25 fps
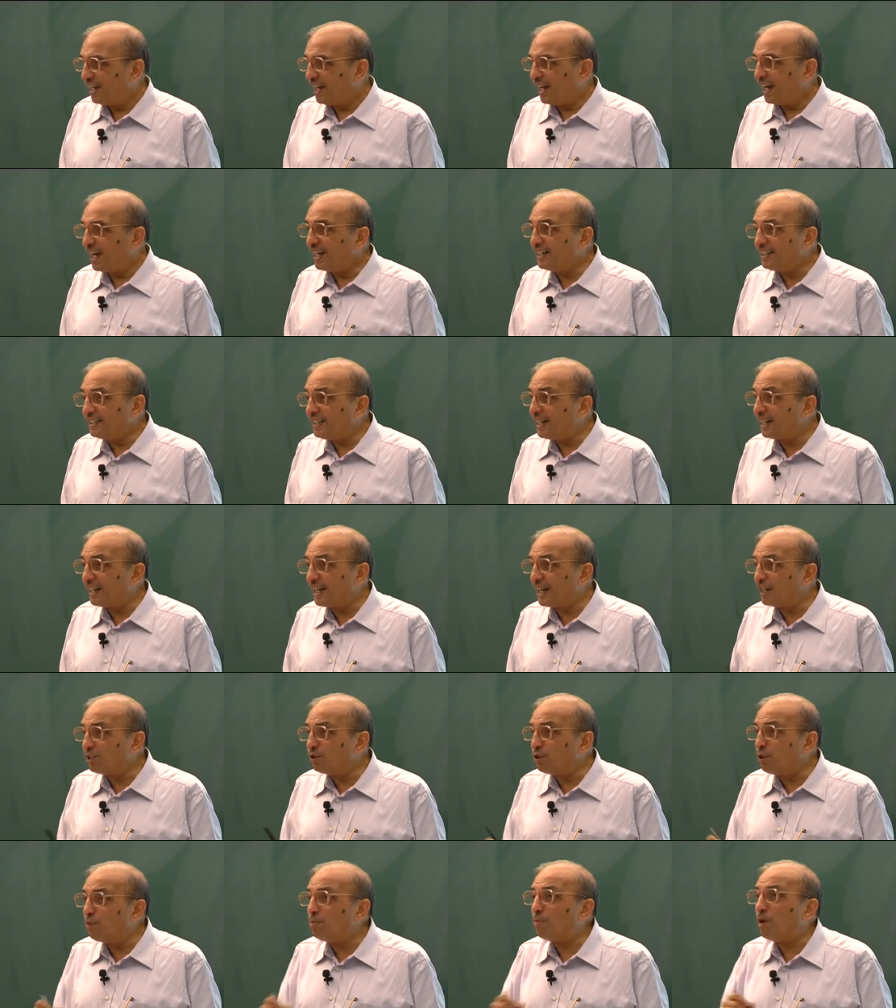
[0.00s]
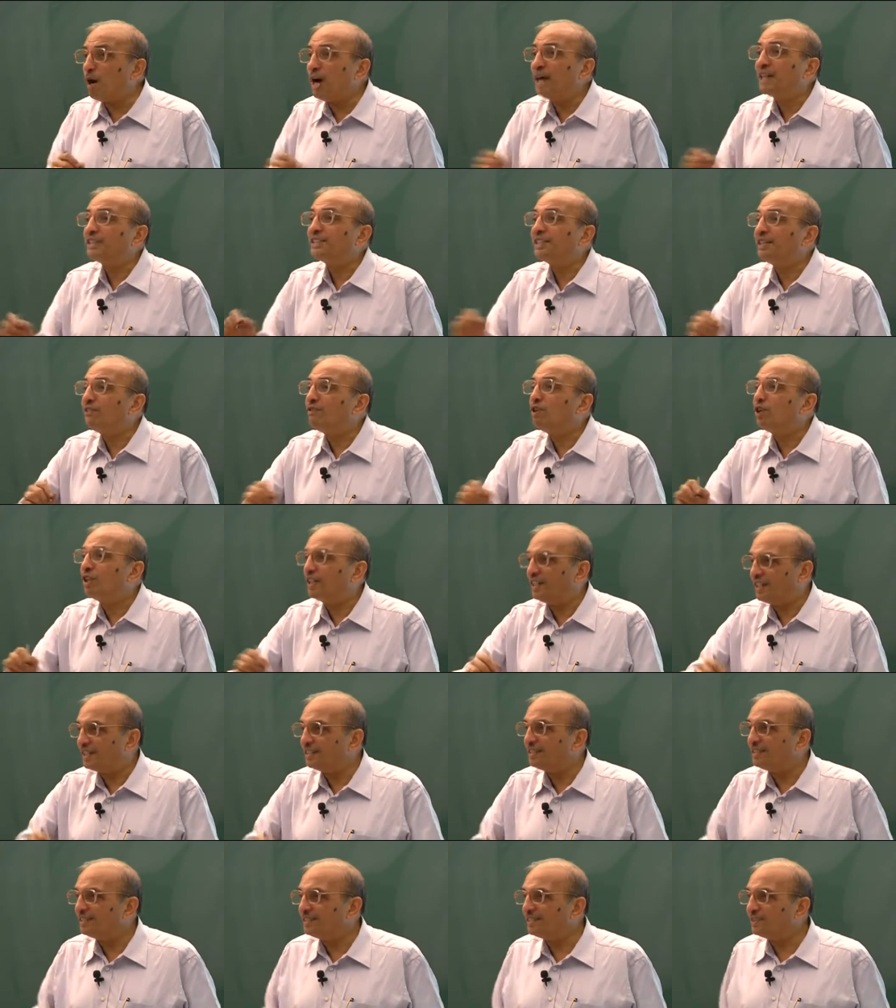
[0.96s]
and there are no marks
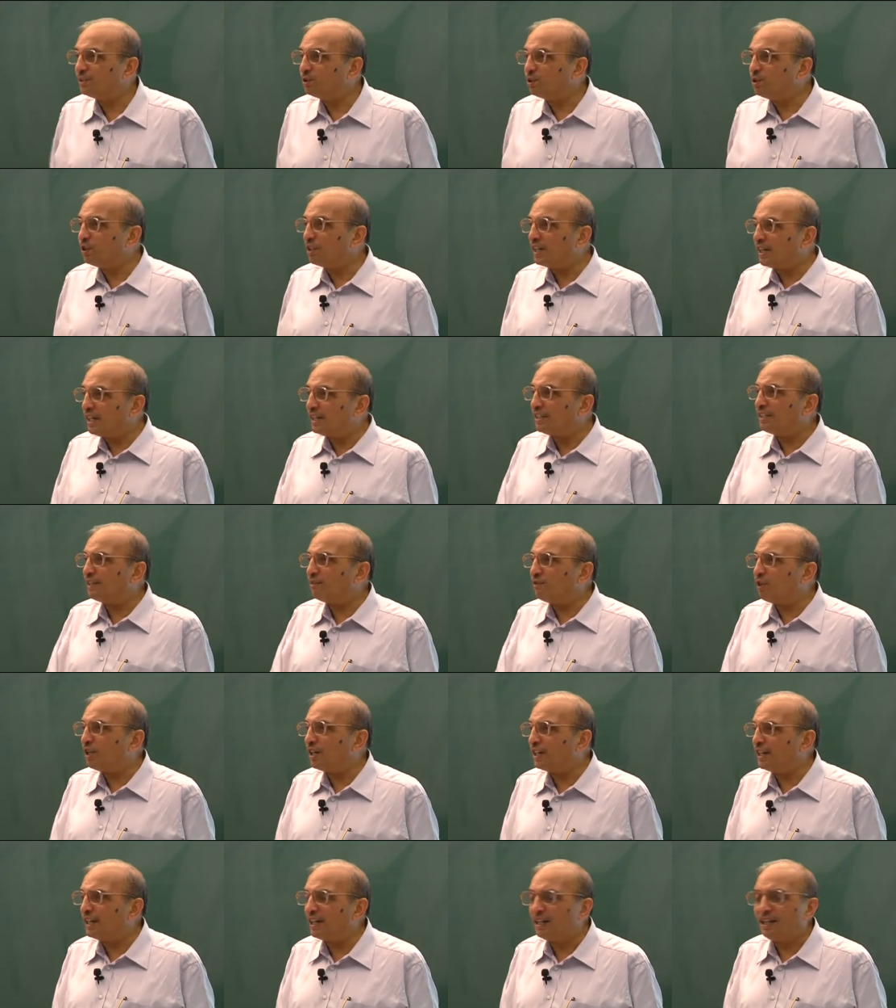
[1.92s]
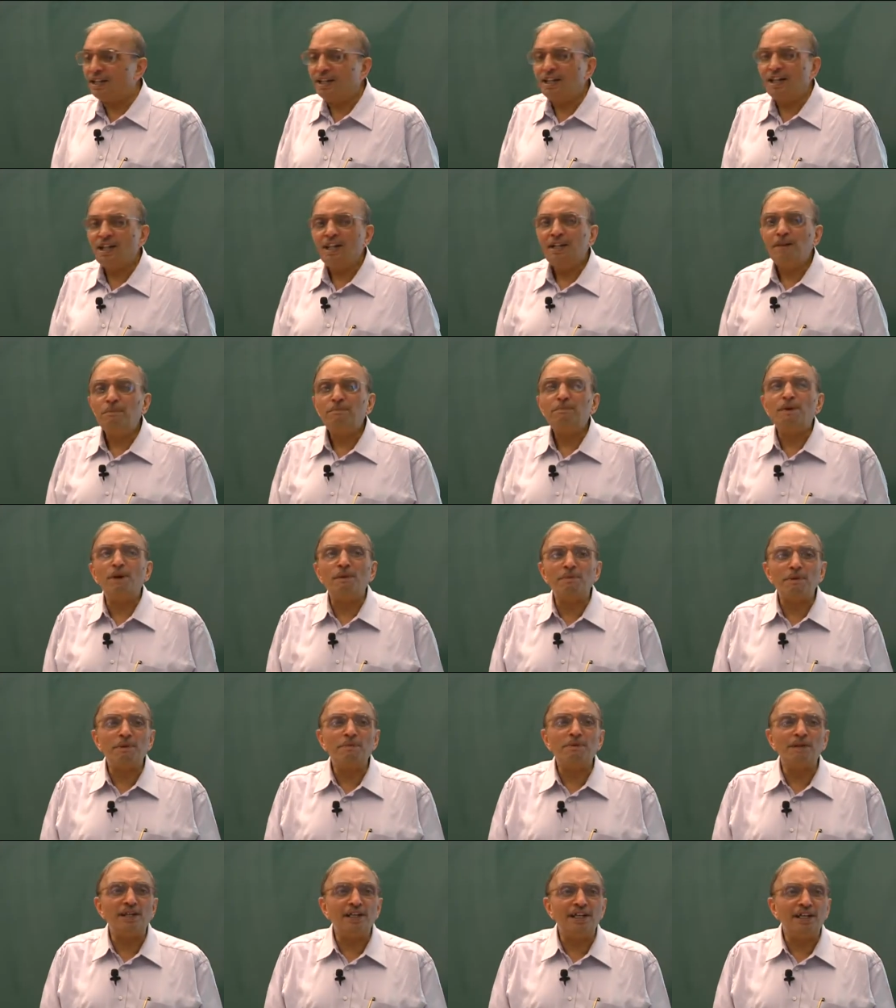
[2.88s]
awarded, no grades awarded,
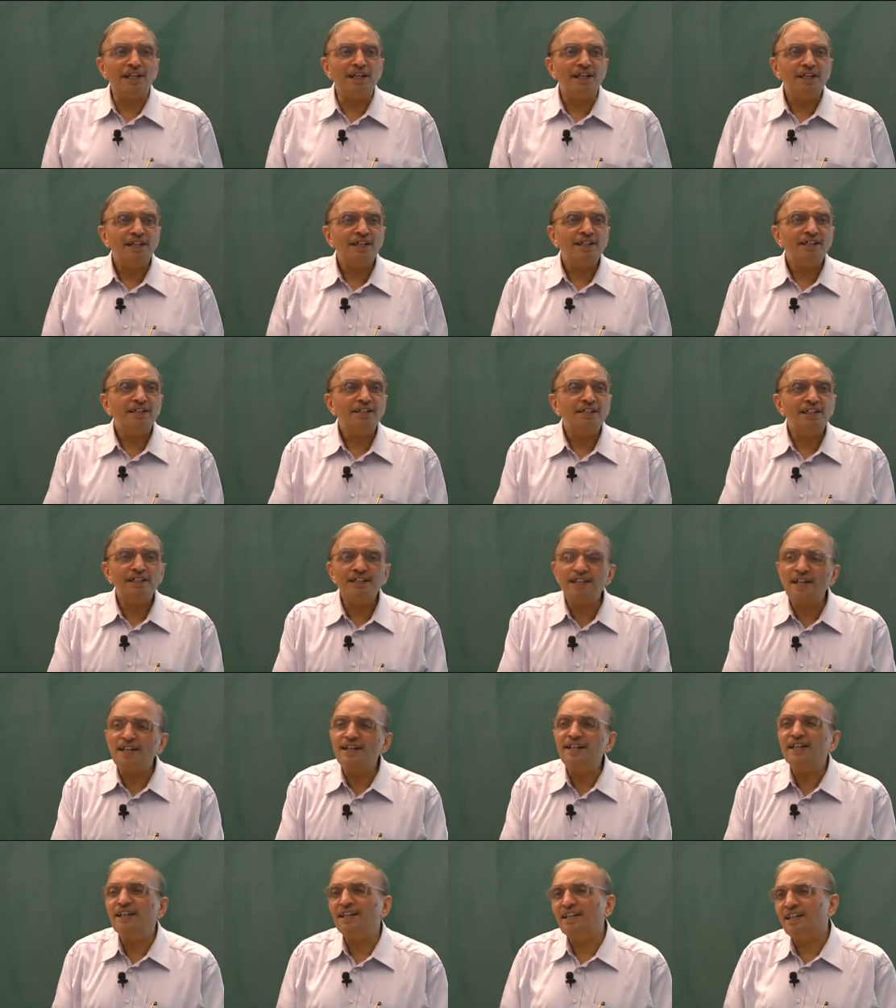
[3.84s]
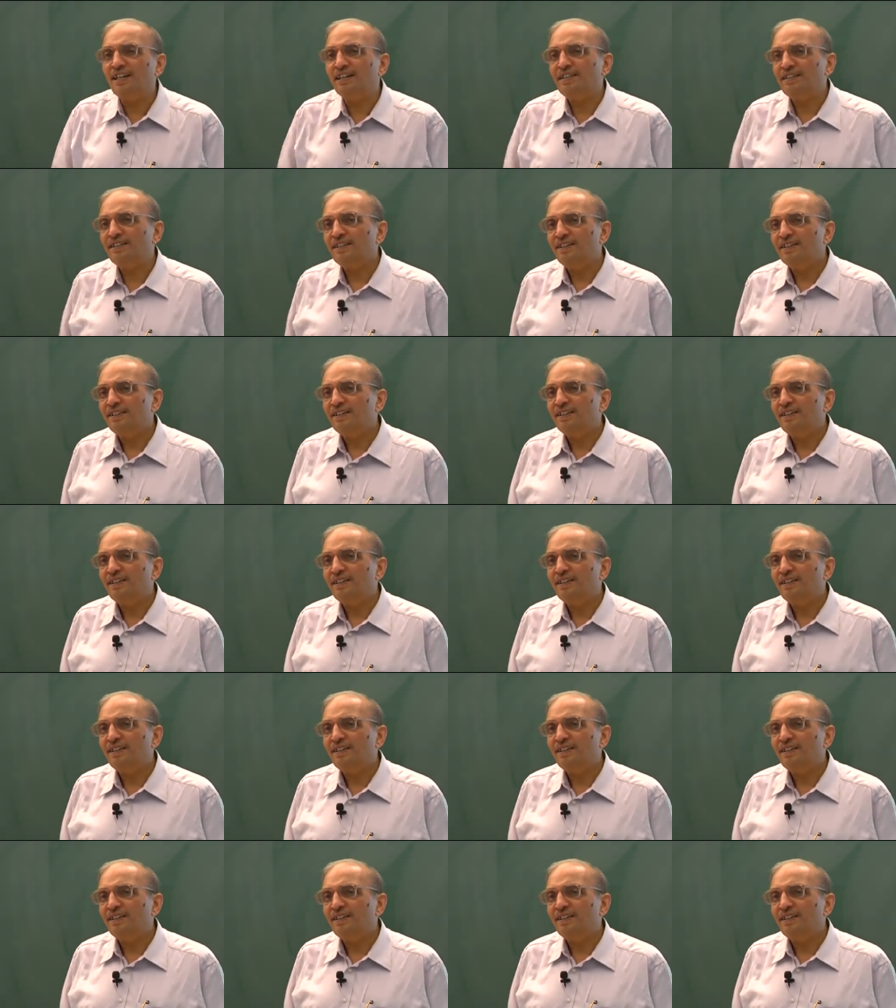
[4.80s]
probably these are neglected.